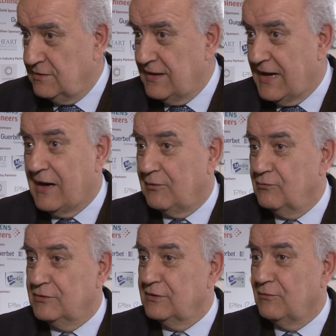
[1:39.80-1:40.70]
Now
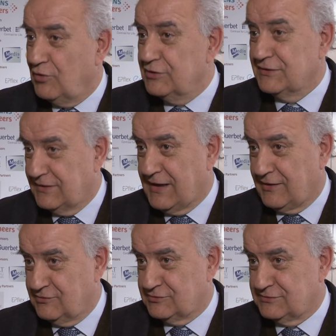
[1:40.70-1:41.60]
we don't want the
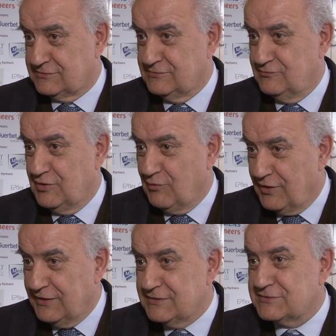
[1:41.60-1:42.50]
diagnosis. We
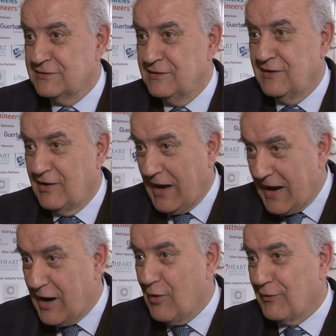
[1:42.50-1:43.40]
want is,
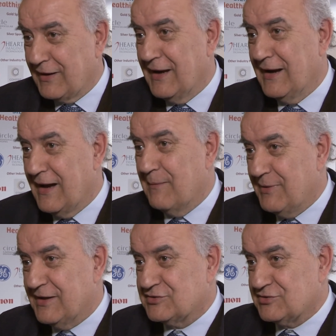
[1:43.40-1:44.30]
how can I
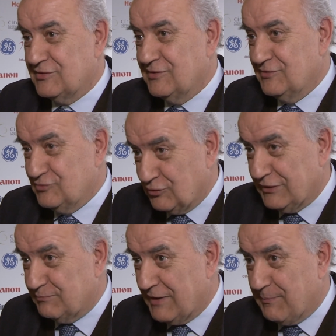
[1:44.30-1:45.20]
best
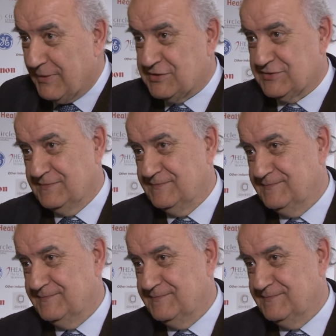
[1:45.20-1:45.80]
treat my patient?